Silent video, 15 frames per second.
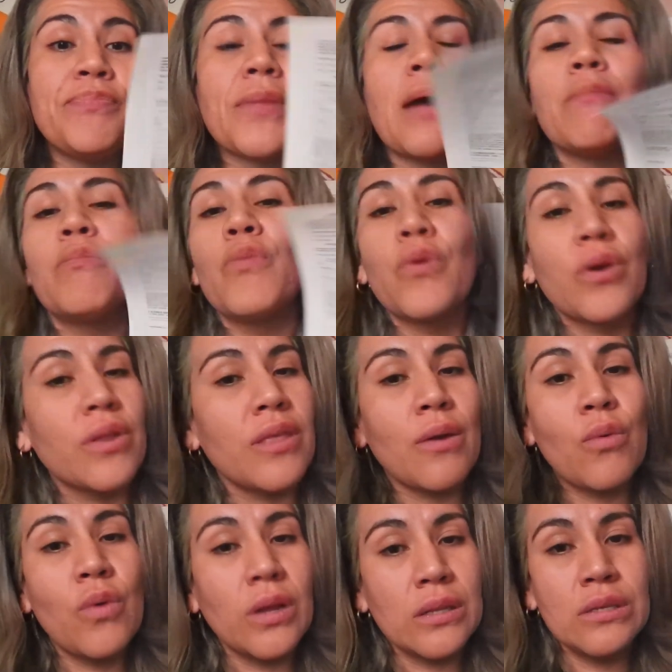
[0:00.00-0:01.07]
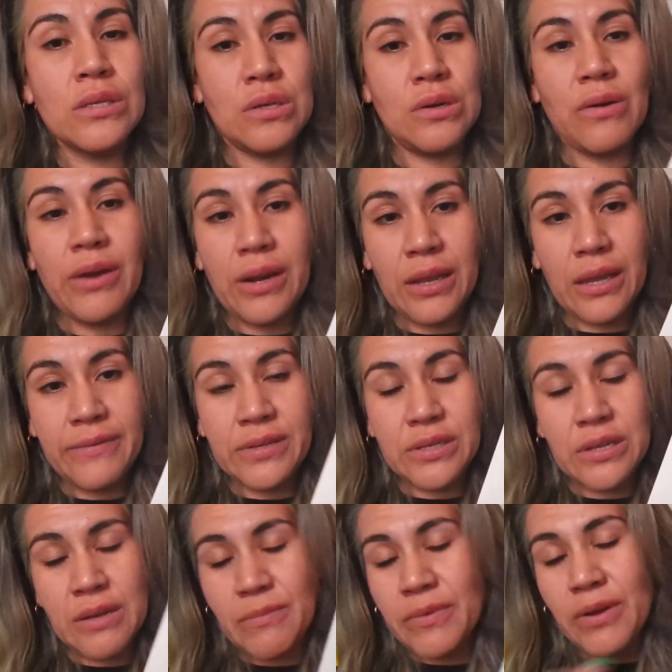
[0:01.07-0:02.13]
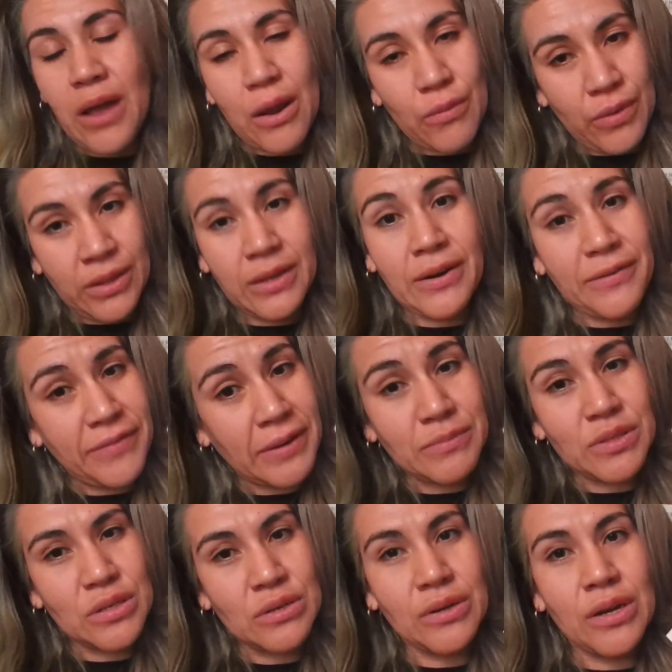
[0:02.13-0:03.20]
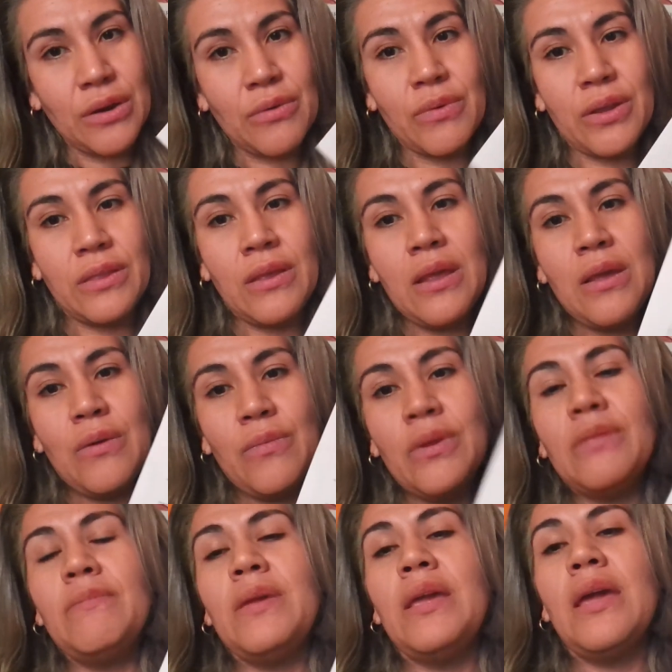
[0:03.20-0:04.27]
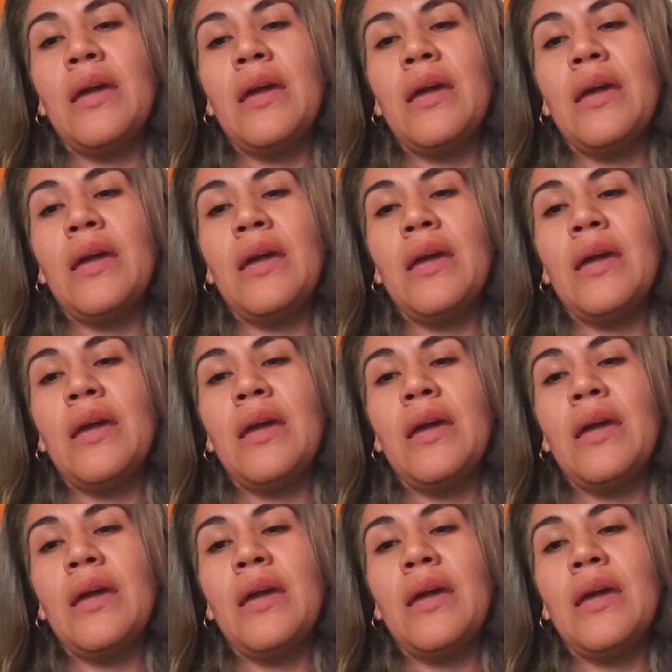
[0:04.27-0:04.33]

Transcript: I'm more than willing to go ahead and give it to them, God willing, if I'm still here with me.